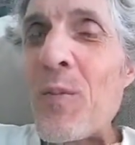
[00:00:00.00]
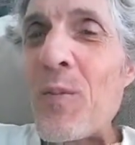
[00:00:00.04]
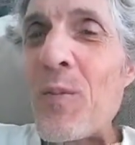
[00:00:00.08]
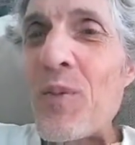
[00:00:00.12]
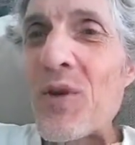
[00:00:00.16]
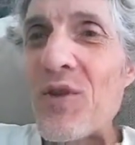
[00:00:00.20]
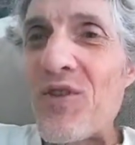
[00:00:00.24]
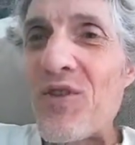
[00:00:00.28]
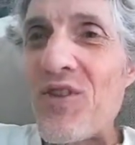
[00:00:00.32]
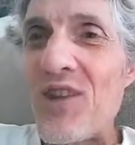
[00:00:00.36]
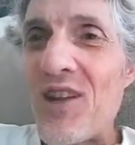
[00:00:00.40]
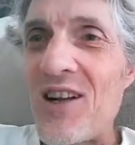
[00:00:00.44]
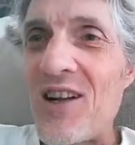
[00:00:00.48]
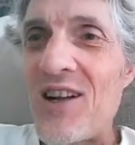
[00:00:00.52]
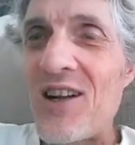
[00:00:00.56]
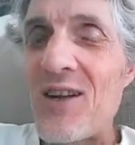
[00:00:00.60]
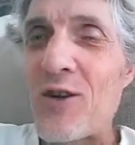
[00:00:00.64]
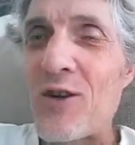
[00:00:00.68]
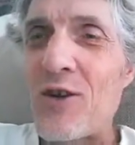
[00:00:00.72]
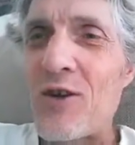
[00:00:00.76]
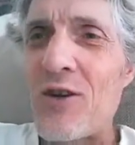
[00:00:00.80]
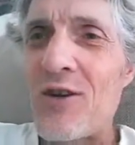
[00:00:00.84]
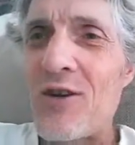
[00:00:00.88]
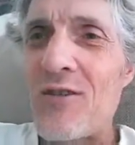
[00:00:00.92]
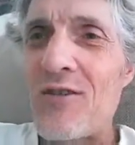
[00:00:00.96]
But then I
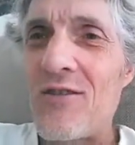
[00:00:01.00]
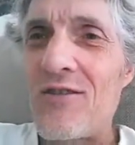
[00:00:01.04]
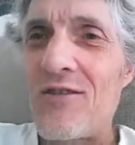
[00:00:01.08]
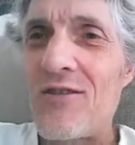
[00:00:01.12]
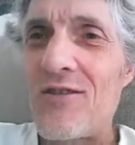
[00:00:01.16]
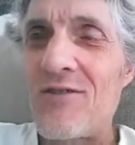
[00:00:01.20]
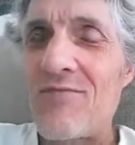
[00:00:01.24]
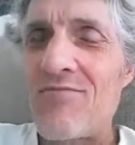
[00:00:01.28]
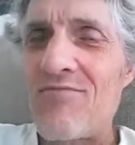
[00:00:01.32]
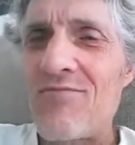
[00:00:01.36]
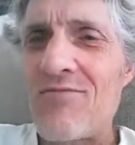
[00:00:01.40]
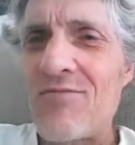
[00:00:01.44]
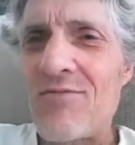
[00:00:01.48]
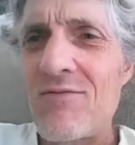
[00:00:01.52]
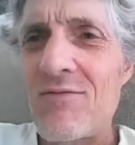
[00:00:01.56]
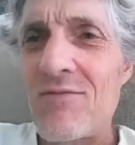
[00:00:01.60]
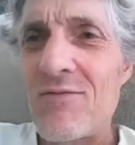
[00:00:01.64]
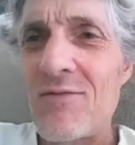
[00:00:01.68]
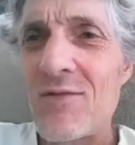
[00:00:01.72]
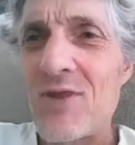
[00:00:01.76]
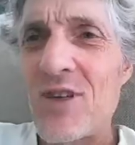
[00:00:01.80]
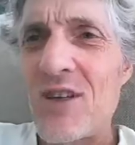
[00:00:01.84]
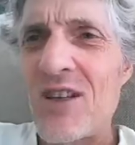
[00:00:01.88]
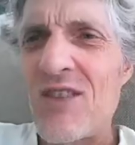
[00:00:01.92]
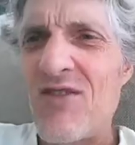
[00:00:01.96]
thought,
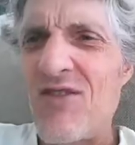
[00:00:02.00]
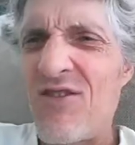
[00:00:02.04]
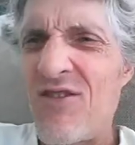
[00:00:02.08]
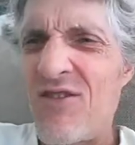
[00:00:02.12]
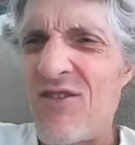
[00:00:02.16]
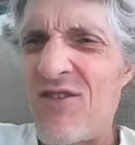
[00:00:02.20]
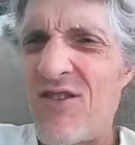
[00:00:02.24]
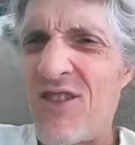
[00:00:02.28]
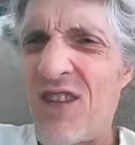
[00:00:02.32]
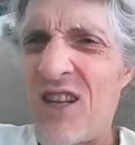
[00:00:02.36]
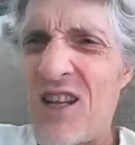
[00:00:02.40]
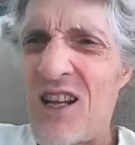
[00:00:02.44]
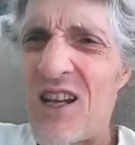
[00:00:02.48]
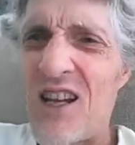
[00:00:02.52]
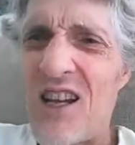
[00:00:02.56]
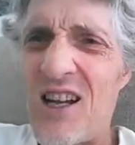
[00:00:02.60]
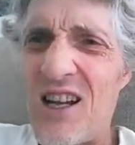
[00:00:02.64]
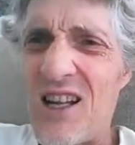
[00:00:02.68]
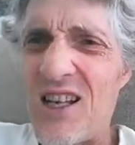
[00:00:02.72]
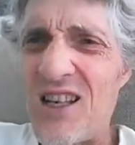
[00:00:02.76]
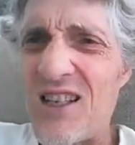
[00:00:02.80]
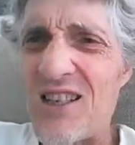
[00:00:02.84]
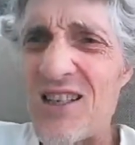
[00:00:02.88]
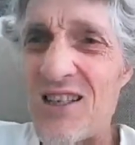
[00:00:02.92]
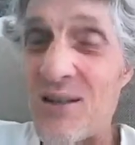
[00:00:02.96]
I think I got
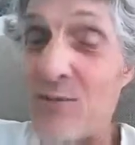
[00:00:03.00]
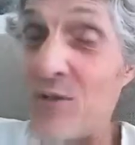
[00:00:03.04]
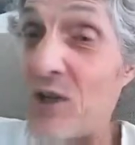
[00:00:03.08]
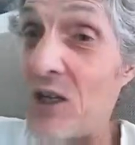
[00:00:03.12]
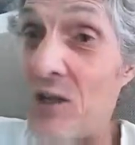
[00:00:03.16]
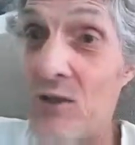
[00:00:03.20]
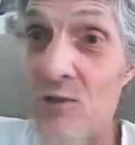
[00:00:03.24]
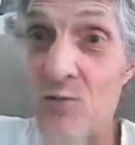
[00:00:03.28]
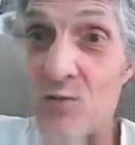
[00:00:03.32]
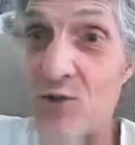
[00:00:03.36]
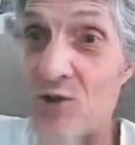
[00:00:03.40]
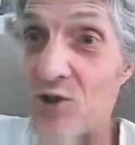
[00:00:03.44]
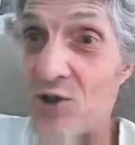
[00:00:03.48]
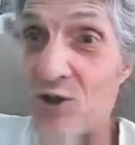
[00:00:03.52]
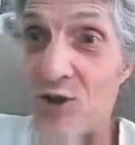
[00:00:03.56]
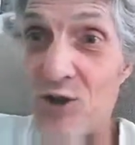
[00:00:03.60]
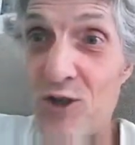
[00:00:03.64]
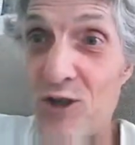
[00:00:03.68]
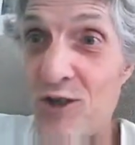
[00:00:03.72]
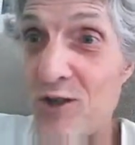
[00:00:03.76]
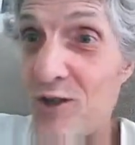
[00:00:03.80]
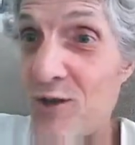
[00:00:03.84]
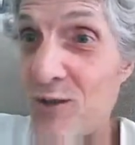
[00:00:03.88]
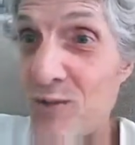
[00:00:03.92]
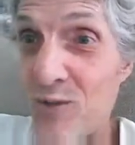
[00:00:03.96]
to eat something. And this was
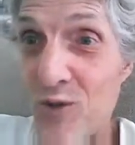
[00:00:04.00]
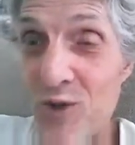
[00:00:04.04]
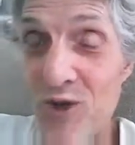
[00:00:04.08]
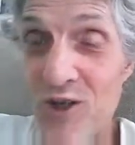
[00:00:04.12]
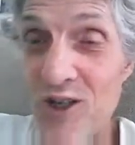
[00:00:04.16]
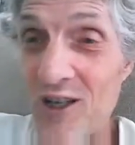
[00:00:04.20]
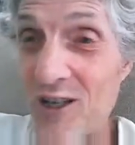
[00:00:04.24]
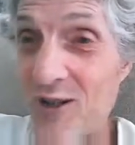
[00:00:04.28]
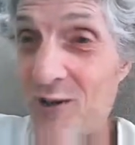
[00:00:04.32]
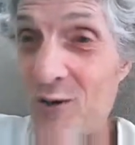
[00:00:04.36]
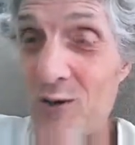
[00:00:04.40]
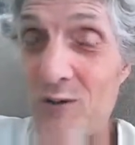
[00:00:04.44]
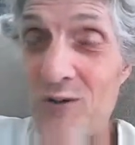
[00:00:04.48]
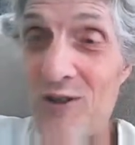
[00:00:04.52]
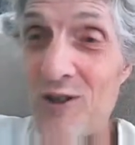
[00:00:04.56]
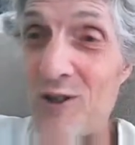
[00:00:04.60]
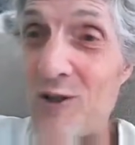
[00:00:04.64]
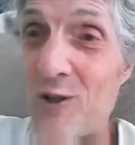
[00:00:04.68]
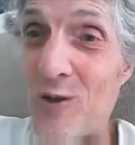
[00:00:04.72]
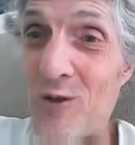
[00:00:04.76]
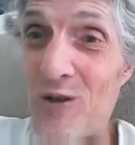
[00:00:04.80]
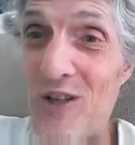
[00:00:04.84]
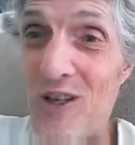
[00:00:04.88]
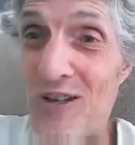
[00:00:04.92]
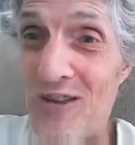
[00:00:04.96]
early in the morning. I normally
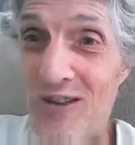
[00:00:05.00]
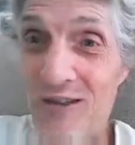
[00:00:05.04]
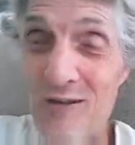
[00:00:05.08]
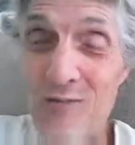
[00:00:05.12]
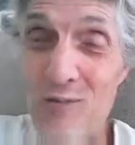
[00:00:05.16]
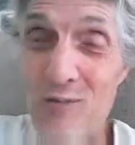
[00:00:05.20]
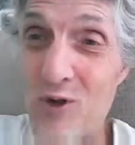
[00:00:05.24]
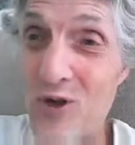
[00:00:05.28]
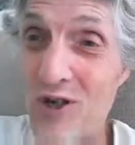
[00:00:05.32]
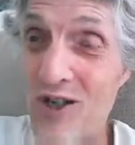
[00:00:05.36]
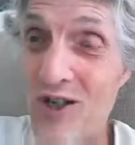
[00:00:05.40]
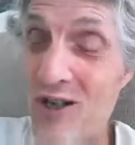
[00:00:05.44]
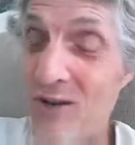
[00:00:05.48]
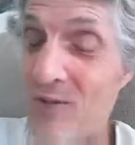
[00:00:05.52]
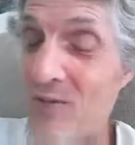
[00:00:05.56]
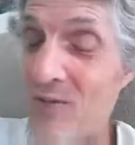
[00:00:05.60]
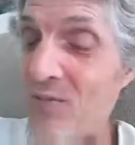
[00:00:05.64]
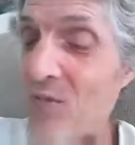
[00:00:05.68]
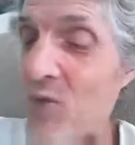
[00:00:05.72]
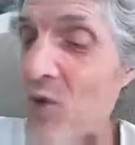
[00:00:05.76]
don't eat in the morning.